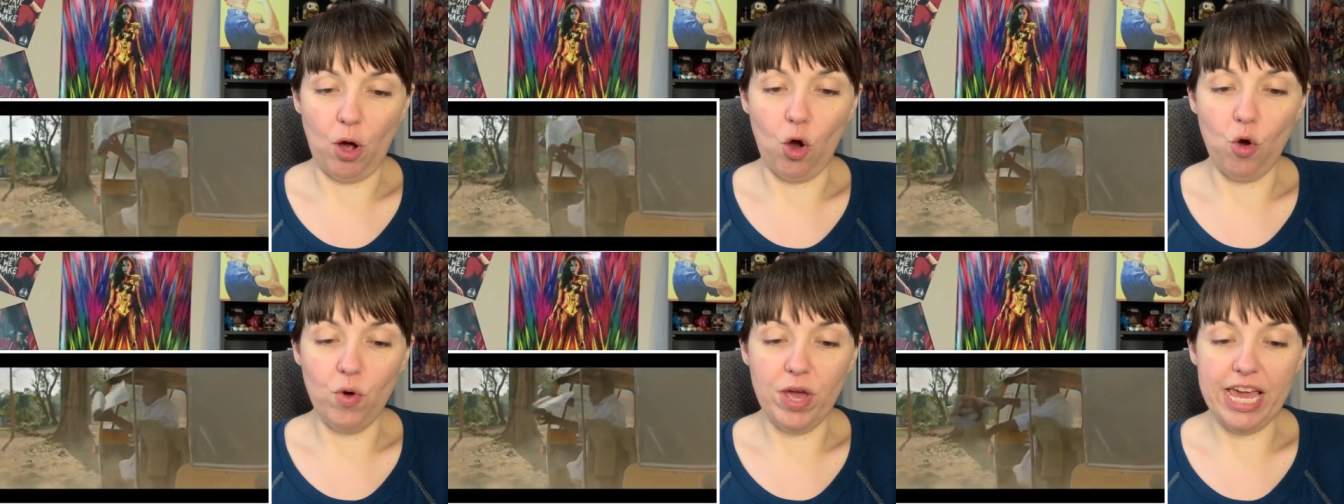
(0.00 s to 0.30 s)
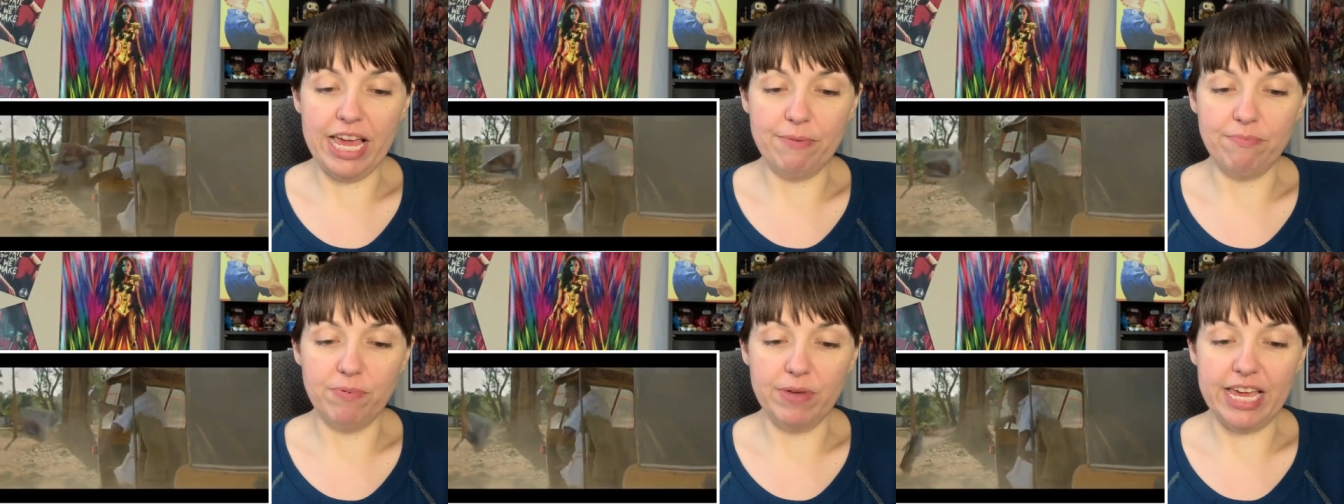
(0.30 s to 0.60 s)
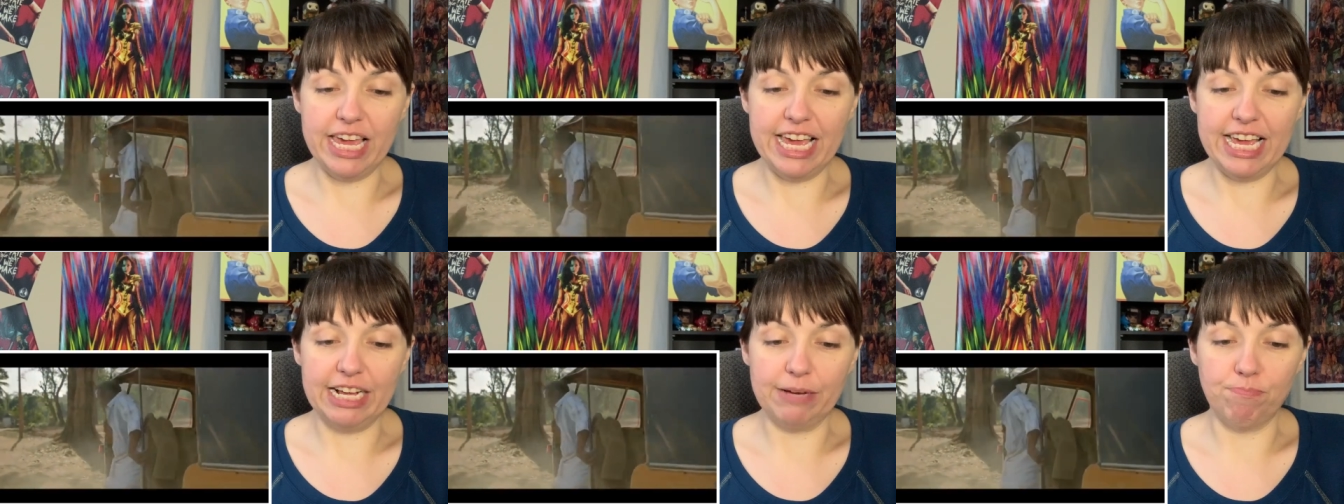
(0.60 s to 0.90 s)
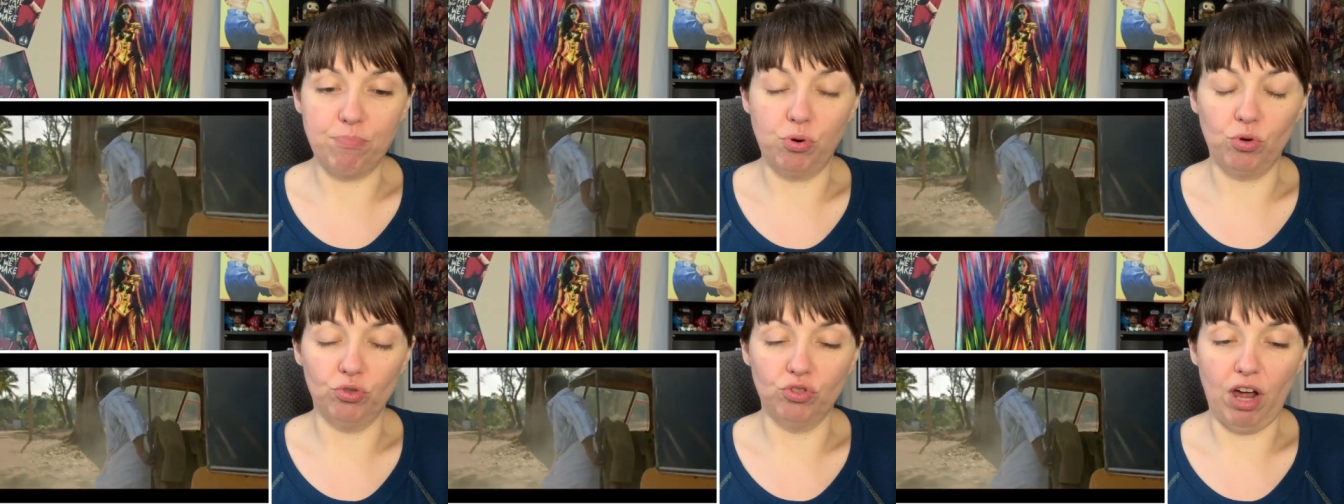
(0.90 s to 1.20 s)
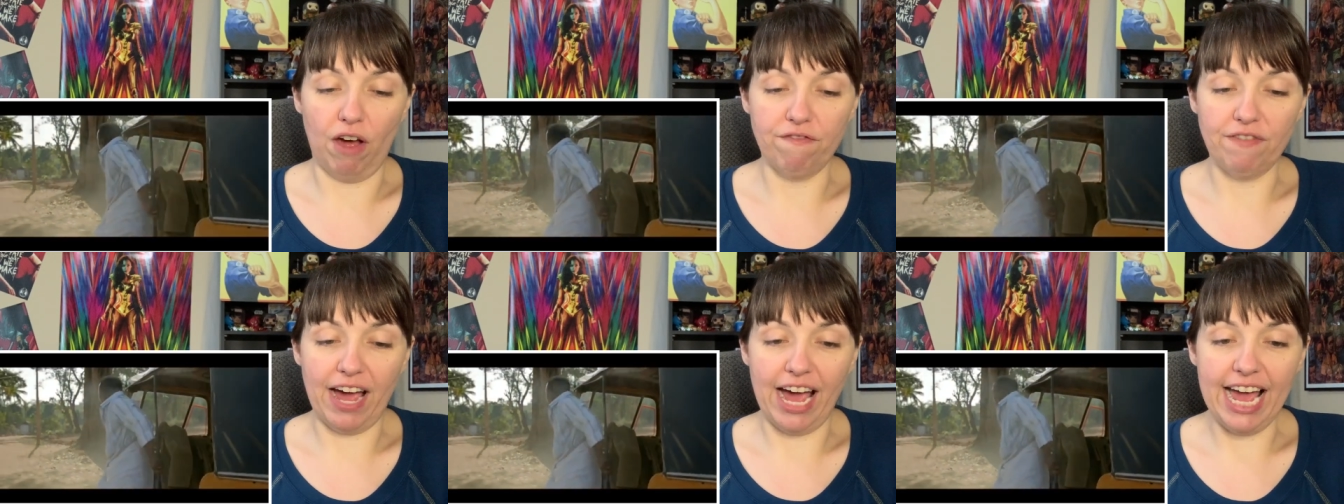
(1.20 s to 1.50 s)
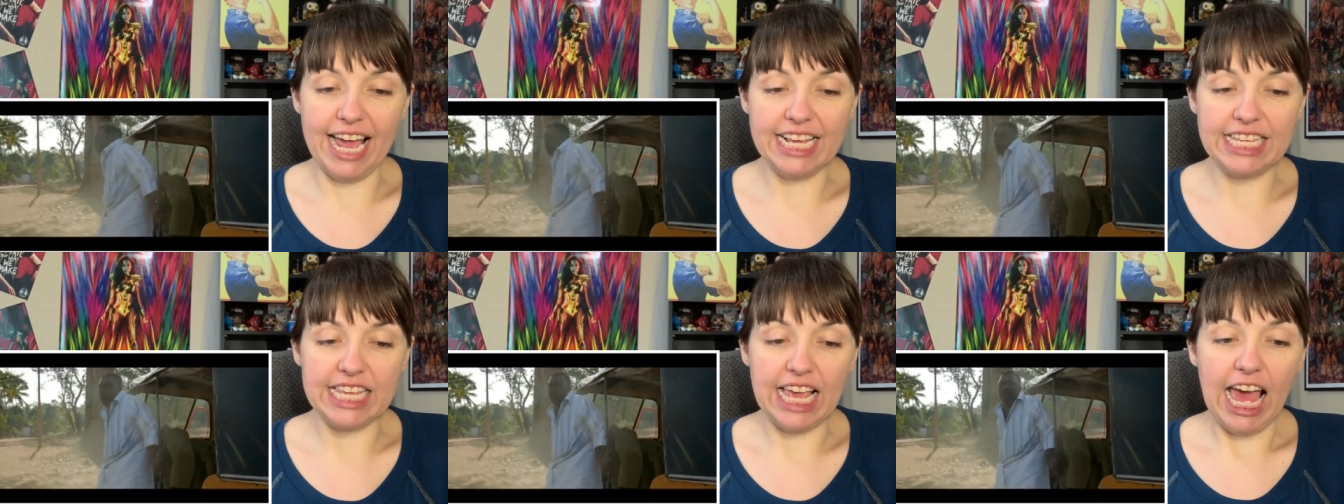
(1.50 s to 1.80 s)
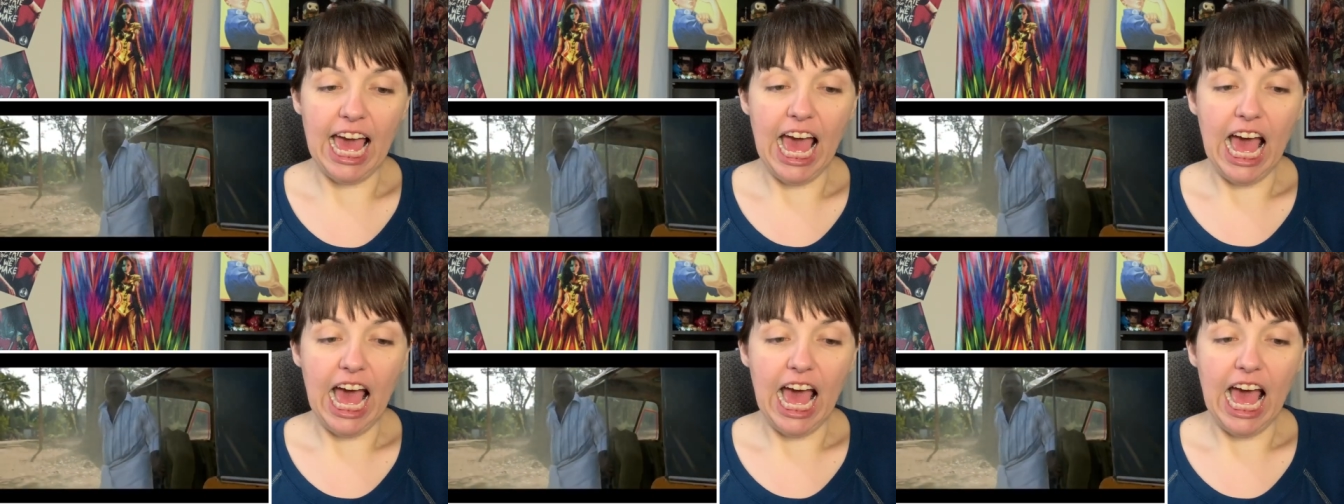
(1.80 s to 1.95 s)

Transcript: oh he he pulled off a heist.